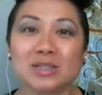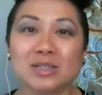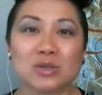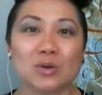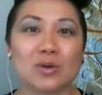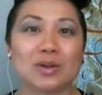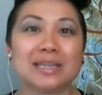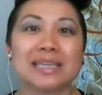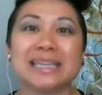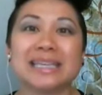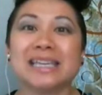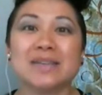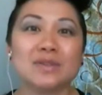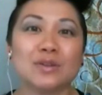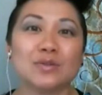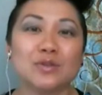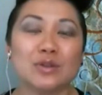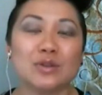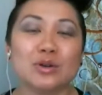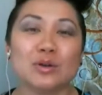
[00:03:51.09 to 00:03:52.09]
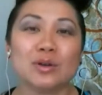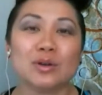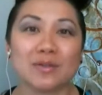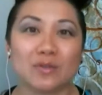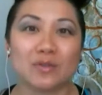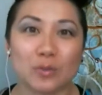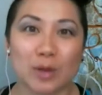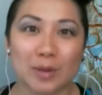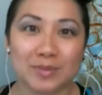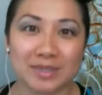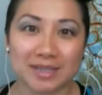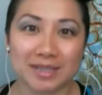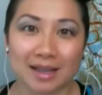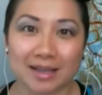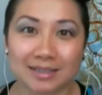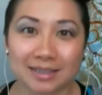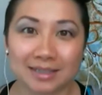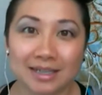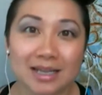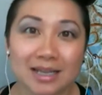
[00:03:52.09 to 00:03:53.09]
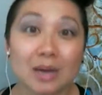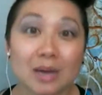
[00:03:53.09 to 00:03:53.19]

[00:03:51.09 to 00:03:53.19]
store, even if you don't have a website.